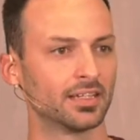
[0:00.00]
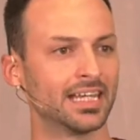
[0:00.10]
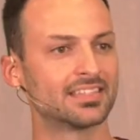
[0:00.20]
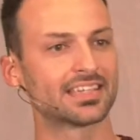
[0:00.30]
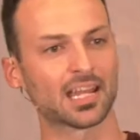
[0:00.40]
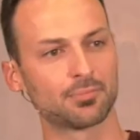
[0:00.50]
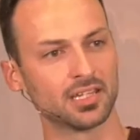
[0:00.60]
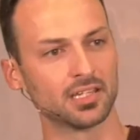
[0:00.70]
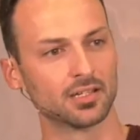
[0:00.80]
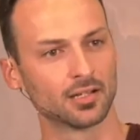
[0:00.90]
And it's got to
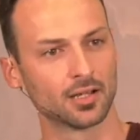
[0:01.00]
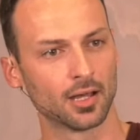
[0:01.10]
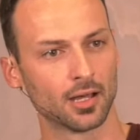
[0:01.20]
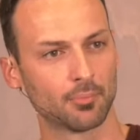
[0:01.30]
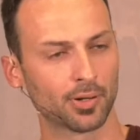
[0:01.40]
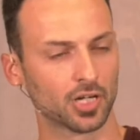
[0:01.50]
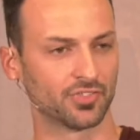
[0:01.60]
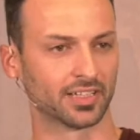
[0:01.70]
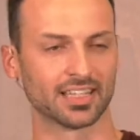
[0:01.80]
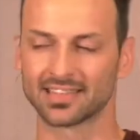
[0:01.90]
be
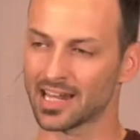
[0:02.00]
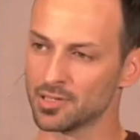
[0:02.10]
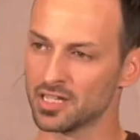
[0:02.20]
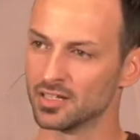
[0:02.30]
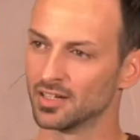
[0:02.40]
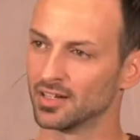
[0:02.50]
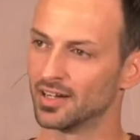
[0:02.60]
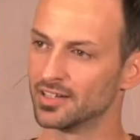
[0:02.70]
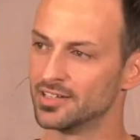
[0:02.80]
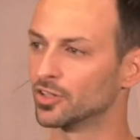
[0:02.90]
perfect. It's got to be
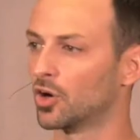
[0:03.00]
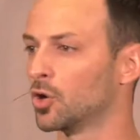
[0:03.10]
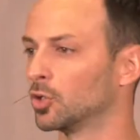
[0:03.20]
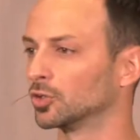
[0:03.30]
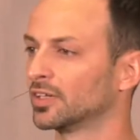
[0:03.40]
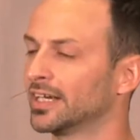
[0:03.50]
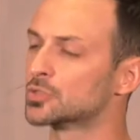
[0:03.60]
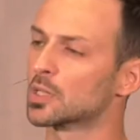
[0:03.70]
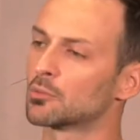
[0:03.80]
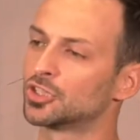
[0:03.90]
a year old. And here's
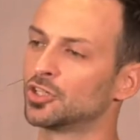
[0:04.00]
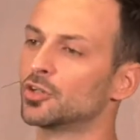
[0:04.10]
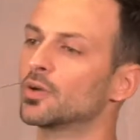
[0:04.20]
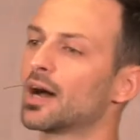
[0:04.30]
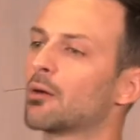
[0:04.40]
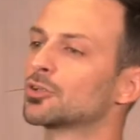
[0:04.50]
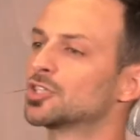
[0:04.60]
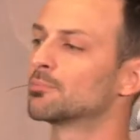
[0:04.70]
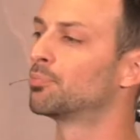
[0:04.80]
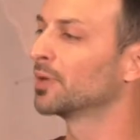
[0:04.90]
what I want you to do. I want you
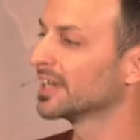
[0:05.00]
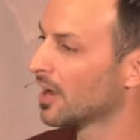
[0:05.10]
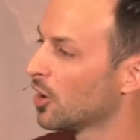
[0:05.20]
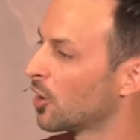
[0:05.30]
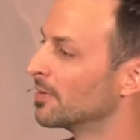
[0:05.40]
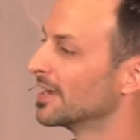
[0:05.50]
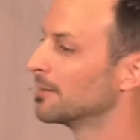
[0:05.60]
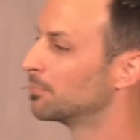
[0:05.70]
to bring it home and